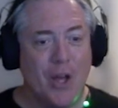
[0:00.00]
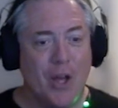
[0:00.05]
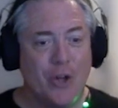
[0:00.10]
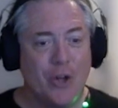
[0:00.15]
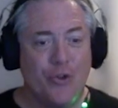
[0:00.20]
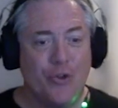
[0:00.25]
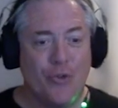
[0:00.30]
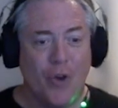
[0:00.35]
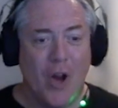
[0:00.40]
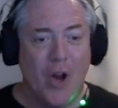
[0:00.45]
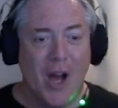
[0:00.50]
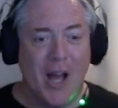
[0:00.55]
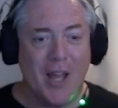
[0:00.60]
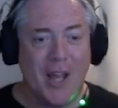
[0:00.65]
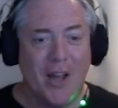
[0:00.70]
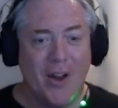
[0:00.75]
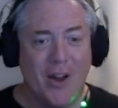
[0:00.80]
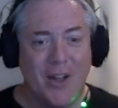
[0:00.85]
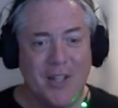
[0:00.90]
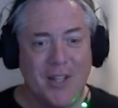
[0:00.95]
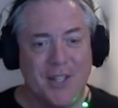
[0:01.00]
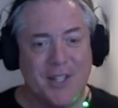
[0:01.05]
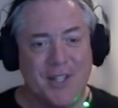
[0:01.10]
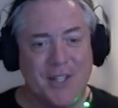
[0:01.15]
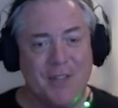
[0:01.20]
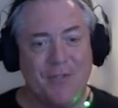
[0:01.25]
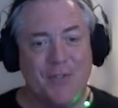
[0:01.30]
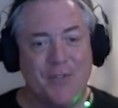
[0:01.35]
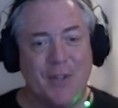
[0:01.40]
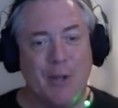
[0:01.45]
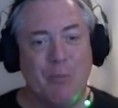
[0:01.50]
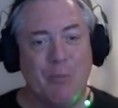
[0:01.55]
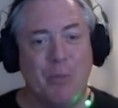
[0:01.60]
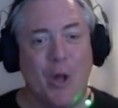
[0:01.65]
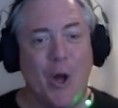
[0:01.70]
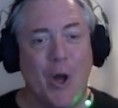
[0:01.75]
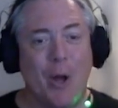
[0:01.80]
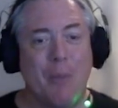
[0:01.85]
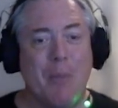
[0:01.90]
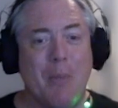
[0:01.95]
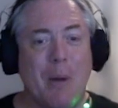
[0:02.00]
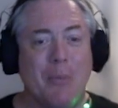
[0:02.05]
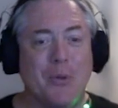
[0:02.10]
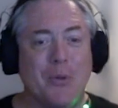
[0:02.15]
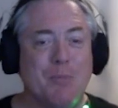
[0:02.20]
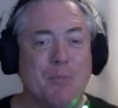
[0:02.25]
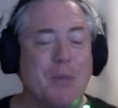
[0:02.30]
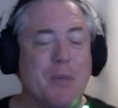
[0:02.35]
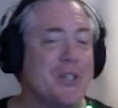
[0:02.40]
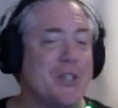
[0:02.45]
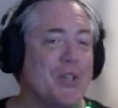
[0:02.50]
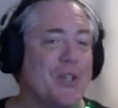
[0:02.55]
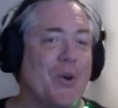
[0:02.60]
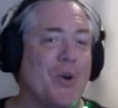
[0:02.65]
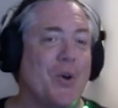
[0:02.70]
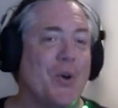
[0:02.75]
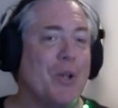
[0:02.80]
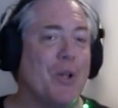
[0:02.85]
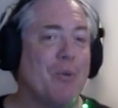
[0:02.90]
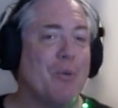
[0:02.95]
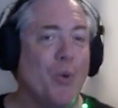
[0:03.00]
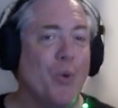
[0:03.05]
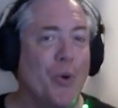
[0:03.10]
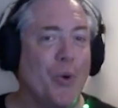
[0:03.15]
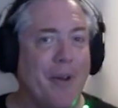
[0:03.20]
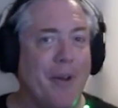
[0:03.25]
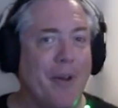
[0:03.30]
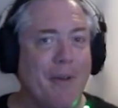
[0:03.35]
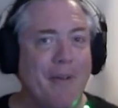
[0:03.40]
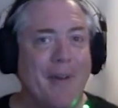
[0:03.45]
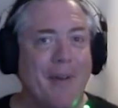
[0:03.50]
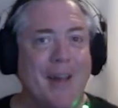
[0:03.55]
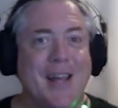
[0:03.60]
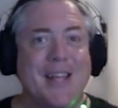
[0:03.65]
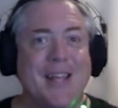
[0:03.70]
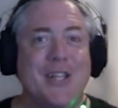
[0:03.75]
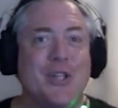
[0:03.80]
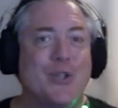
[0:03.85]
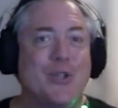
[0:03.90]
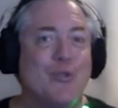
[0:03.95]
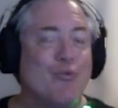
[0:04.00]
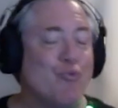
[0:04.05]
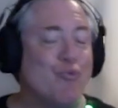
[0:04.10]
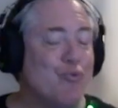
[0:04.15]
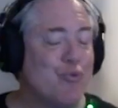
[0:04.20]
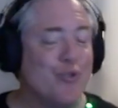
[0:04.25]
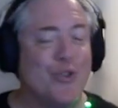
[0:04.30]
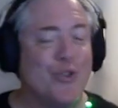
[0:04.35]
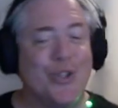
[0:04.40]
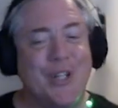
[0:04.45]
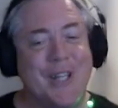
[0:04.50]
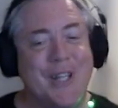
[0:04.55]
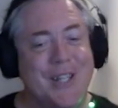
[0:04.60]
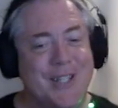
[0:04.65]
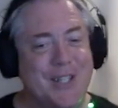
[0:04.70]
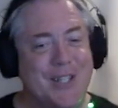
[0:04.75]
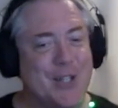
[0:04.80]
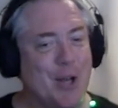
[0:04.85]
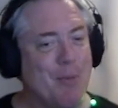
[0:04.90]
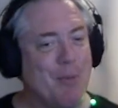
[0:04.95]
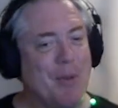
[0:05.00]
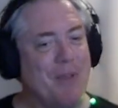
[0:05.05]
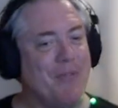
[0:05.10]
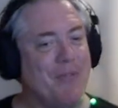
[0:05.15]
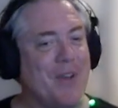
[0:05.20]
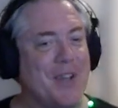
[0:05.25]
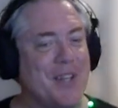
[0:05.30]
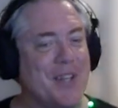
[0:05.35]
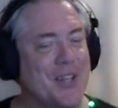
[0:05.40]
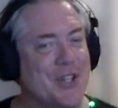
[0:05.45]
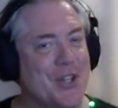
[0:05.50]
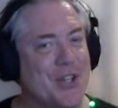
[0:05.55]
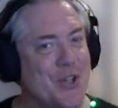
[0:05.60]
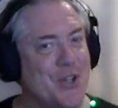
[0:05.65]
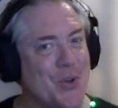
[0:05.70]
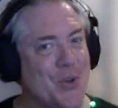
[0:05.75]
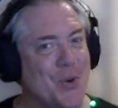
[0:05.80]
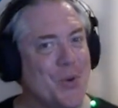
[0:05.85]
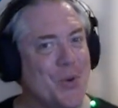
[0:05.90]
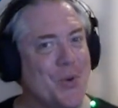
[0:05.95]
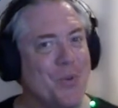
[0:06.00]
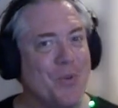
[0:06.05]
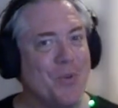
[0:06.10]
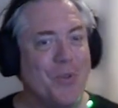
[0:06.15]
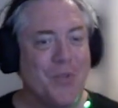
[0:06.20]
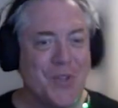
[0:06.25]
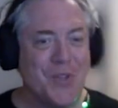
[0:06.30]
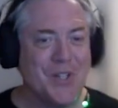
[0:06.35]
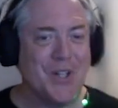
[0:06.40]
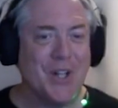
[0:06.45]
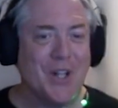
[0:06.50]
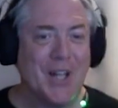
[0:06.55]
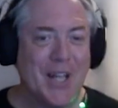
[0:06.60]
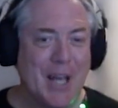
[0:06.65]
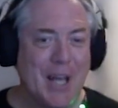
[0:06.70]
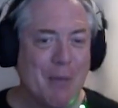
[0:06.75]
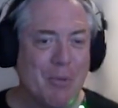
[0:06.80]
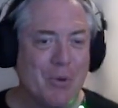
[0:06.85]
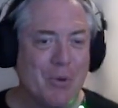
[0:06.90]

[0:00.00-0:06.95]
Dry ice, sifting, blowing bubbles, mixing oil and water. Really, so many fun things you can do with physical and chemical